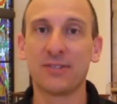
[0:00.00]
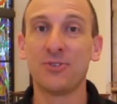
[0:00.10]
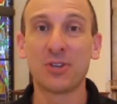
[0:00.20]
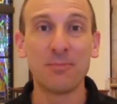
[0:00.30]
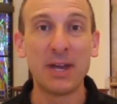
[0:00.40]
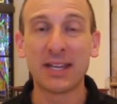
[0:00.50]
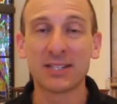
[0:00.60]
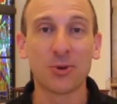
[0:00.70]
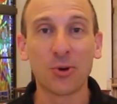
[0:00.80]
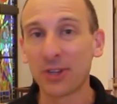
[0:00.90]
If you can make it
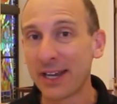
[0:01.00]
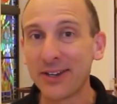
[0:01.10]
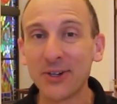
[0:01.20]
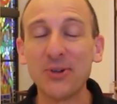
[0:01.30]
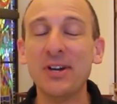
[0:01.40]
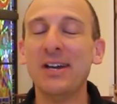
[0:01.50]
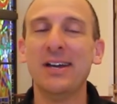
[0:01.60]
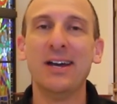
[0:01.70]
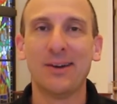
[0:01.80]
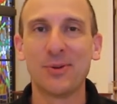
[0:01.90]
to Orlando,
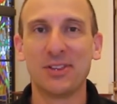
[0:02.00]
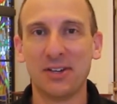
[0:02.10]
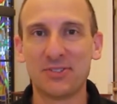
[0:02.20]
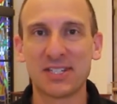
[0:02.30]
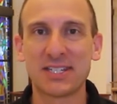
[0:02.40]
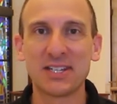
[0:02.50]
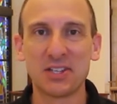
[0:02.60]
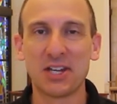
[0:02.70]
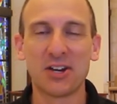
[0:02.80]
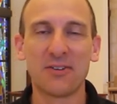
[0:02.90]
we'd love to see you
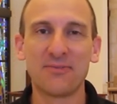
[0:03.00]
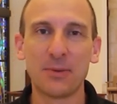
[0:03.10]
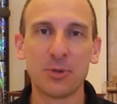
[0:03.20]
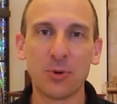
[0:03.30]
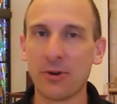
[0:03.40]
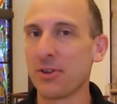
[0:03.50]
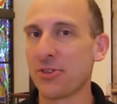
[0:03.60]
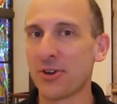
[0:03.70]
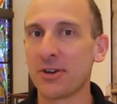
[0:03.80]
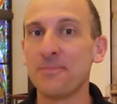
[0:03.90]
there on February
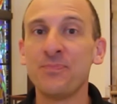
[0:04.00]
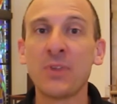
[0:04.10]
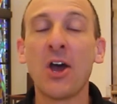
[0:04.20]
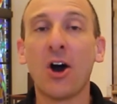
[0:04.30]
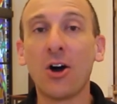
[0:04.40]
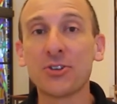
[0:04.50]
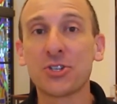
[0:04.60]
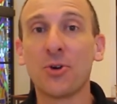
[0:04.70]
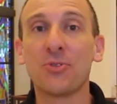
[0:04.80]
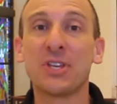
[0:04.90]
3rd.
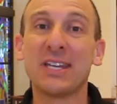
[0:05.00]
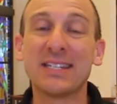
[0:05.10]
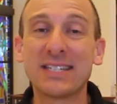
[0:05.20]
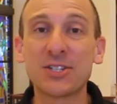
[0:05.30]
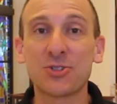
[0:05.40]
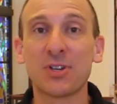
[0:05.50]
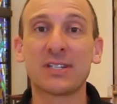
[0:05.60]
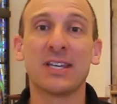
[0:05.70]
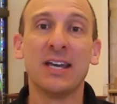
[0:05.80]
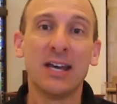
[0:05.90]
Also, the
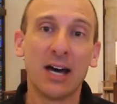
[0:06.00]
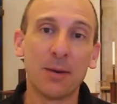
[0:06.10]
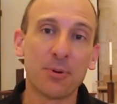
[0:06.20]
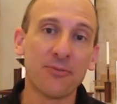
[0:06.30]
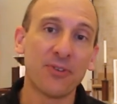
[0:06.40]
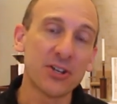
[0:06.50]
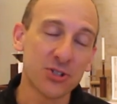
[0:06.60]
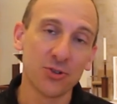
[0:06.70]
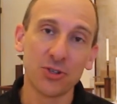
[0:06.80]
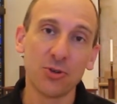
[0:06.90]
district
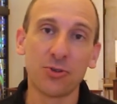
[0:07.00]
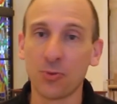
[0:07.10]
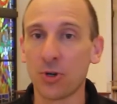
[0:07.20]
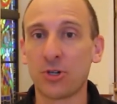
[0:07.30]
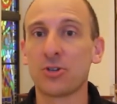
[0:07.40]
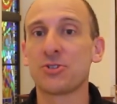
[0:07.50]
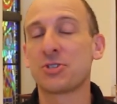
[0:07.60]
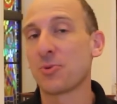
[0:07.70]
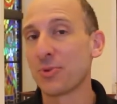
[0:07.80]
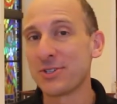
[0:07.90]
professional youth
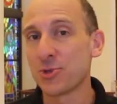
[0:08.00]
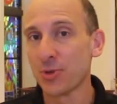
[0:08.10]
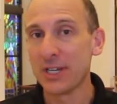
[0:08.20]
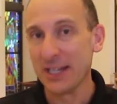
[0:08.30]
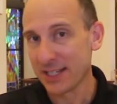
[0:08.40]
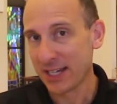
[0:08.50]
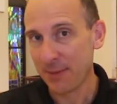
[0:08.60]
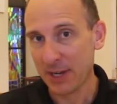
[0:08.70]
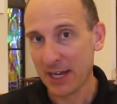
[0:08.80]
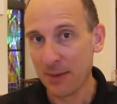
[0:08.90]
workers retreat is
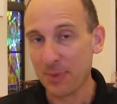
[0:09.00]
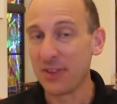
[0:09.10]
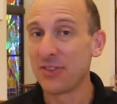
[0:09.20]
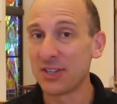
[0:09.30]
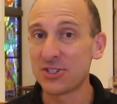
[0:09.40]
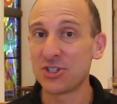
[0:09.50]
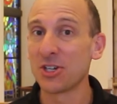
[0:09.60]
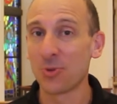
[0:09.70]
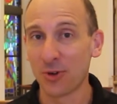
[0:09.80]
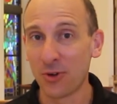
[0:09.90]
coming up this
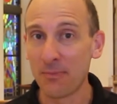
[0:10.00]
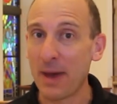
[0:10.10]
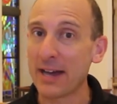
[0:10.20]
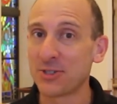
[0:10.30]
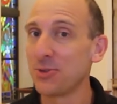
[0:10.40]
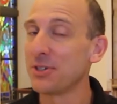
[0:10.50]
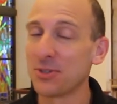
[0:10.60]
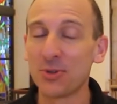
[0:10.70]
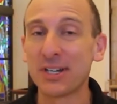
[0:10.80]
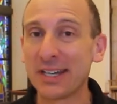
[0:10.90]
year. We're going back to it,
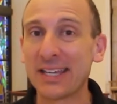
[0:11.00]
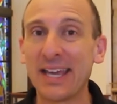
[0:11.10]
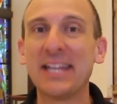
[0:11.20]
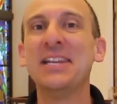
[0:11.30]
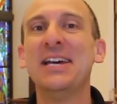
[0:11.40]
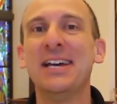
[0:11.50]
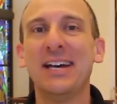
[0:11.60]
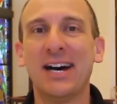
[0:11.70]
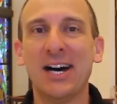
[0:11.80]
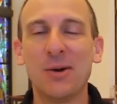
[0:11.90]
doing it again.
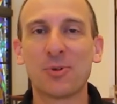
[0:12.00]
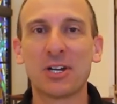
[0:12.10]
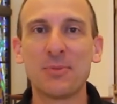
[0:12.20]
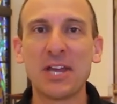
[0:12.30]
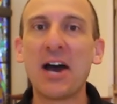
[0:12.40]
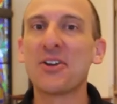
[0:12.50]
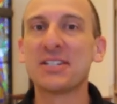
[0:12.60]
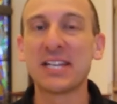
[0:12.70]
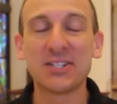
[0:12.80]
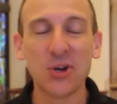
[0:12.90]
We're going to be out
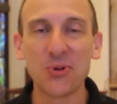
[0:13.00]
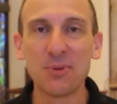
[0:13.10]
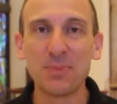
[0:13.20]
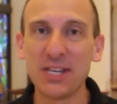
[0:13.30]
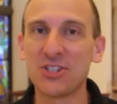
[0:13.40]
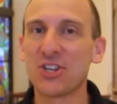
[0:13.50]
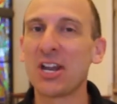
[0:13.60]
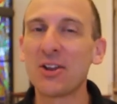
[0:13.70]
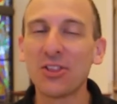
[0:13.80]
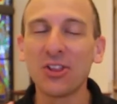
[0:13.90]
at Daytona Beach,
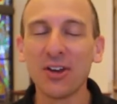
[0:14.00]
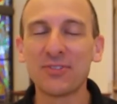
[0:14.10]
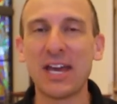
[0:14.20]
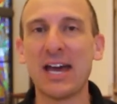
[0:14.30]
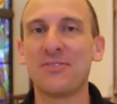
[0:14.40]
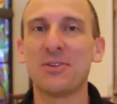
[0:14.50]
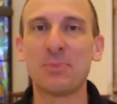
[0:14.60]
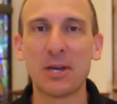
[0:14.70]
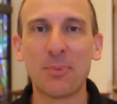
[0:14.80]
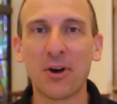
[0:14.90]
and I'd love to have you
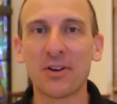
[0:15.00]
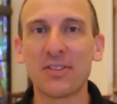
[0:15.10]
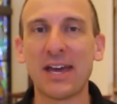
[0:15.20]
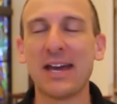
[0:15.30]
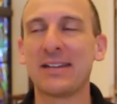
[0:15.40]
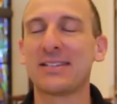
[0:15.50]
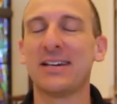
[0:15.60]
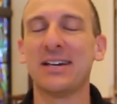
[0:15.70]
be a part of that.